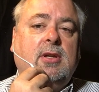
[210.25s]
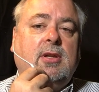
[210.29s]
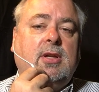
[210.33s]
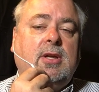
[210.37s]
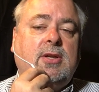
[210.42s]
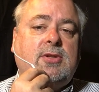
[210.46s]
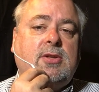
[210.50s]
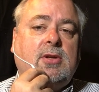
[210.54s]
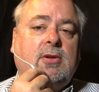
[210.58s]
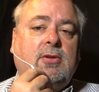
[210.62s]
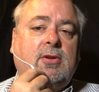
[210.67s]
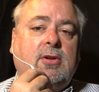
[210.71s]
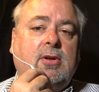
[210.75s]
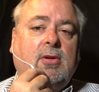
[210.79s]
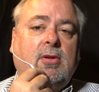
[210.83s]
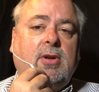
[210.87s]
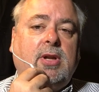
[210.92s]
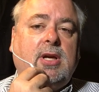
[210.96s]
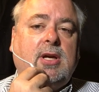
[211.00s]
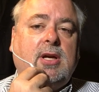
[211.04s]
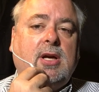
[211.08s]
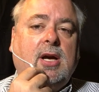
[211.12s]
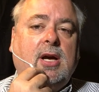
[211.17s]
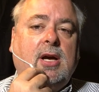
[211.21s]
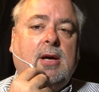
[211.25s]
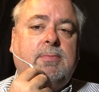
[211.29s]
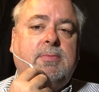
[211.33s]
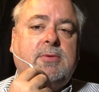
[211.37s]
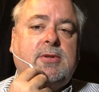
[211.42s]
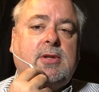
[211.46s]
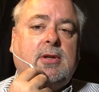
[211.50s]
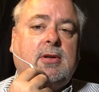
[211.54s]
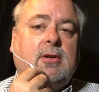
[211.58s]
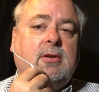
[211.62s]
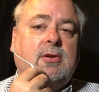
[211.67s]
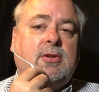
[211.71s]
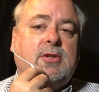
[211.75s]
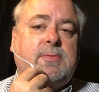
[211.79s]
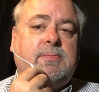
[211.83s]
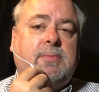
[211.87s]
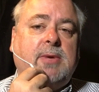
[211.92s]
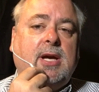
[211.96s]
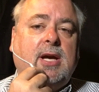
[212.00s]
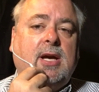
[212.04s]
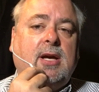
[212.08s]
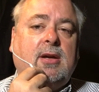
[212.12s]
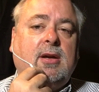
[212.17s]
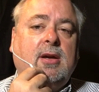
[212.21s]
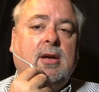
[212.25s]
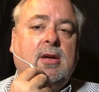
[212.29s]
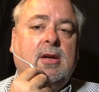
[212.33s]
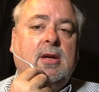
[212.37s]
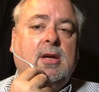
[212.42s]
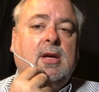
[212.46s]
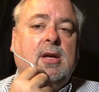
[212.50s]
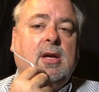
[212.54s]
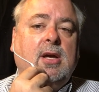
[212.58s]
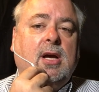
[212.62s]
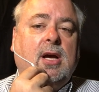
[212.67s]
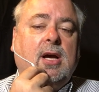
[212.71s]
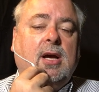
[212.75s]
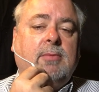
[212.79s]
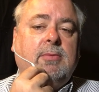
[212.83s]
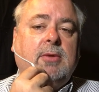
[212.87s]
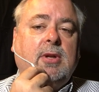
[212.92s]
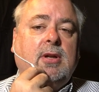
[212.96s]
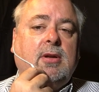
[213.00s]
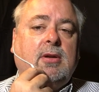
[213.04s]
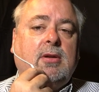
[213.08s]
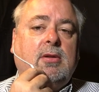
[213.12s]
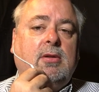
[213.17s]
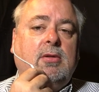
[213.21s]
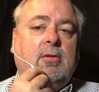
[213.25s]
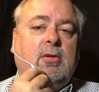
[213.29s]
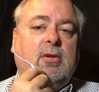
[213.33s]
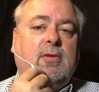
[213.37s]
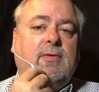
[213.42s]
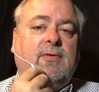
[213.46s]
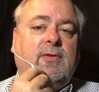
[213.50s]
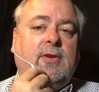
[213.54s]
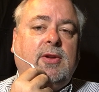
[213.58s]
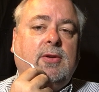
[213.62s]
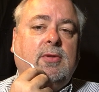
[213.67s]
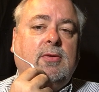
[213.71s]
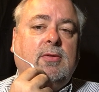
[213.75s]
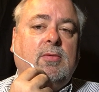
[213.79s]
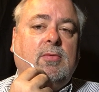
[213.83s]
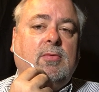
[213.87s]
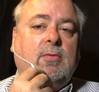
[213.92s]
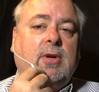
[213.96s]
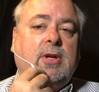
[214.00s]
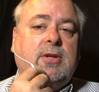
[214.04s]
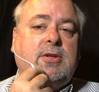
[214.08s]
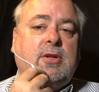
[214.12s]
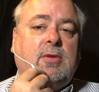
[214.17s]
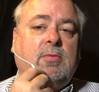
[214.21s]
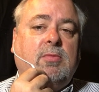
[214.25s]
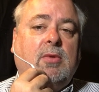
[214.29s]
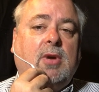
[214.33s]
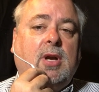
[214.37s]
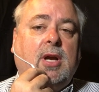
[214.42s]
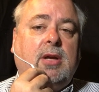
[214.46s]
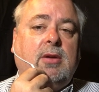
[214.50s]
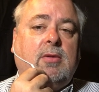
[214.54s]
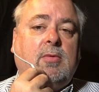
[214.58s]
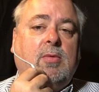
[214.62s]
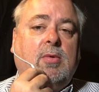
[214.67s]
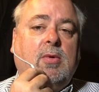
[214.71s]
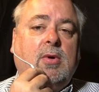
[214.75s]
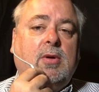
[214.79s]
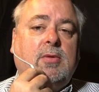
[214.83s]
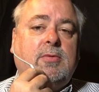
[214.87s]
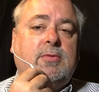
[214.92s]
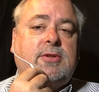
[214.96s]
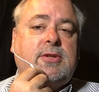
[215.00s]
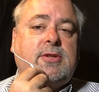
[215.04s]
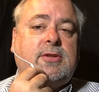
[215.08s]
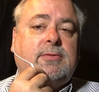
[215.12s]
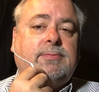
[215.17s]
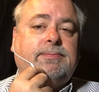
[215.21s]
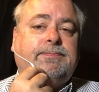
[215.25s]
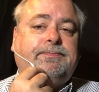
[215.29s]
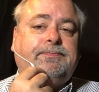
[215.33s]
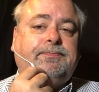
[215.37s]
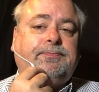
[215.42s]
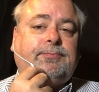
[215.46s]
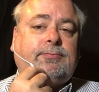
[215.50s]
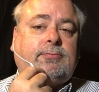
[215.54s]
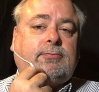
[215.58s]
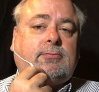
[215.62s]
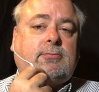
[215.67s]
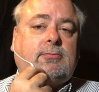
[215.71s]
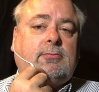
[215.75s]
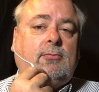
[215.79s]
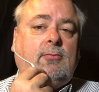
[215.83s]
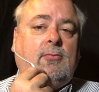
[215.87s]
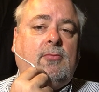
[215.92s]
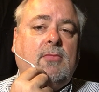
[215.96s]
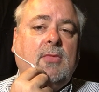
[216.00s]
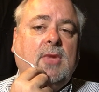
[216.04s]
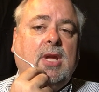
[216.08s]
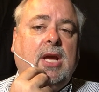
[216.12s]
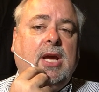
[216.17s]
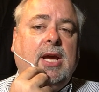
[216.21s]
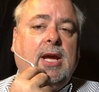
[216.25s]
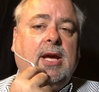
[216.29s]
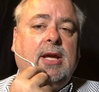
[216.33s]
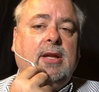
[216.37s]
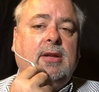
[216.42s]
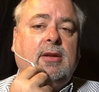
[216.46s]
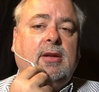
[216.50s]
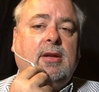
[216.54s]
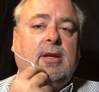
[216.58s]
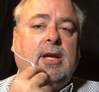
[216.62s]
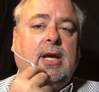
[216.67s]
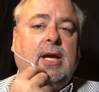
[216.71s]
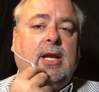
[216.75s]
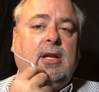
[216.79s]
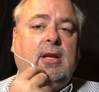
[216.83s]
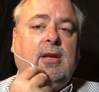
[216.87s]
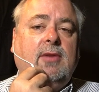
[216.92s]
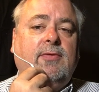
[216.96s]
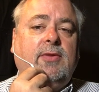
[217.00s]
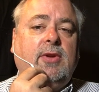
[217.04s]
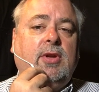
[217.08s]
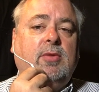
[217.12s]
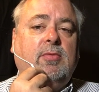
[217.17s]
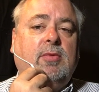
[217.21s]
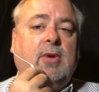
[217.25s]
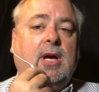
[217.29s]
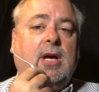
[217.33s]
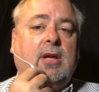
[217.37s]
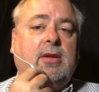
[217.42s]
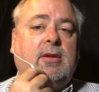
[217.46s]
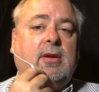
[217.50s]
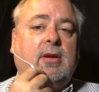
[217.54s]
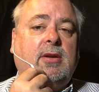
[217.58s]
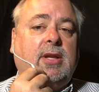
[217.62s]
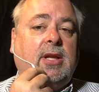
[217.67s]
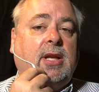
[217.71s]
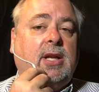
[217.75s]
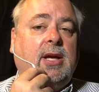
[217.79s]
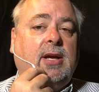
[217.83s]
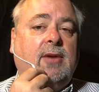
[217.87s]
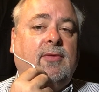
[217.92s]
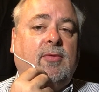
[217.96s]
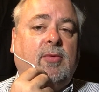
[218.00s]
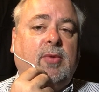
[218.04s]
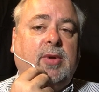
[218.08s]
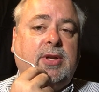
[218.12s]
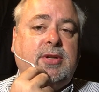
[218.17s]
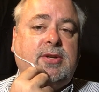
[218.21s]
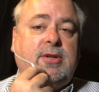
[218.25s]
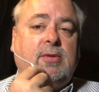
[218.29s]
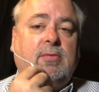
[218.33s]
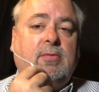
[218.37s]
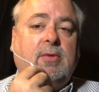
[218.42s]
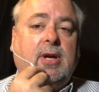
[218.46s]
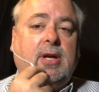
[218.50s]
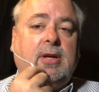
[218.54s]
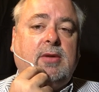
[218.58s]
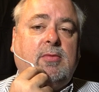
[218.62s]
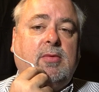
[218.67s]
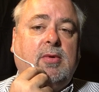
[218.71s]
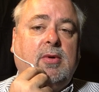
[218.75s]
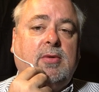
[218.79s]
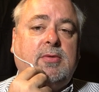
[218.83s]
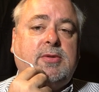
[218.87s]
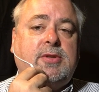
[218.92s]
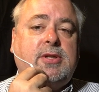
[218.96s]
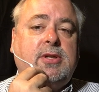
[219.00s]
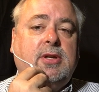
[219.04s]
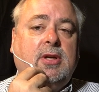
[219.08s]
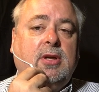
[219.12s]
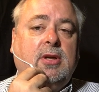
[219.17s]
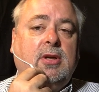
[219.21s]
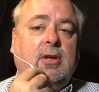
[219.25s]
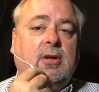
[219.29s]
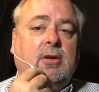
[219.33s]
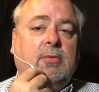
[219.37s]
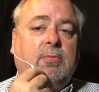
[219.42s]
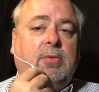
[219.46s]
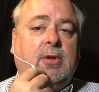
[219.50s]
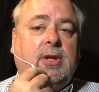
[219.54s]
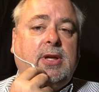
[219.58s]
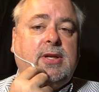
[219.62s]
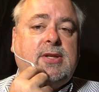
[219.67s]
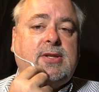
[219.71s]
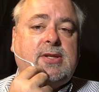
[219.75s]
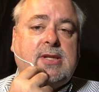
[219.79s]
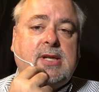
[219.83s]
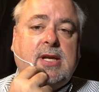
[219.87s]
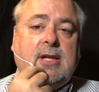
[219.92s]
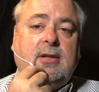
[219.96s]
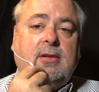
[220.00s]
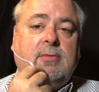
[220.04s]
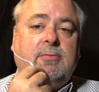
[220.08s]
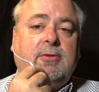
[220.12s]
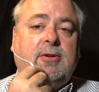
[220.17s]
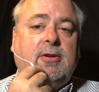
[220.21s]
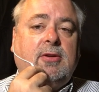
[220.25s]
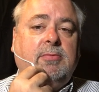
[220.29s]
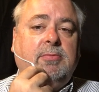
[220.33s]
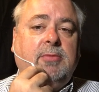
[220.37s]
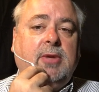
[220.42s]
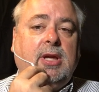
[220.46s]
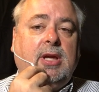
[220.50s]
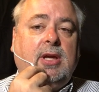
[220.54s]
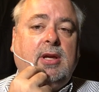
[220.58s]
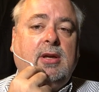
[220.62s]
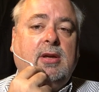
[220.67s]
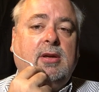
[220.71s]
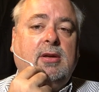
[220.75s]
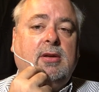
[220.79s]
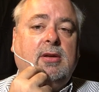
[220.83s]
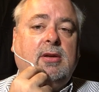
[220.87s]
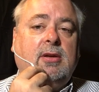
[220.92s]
These are dirty cops. It goes back. I'm going to include a few Reggie Wright quotes, and any of you out there that have Reggie Wright quotes, please send them to me.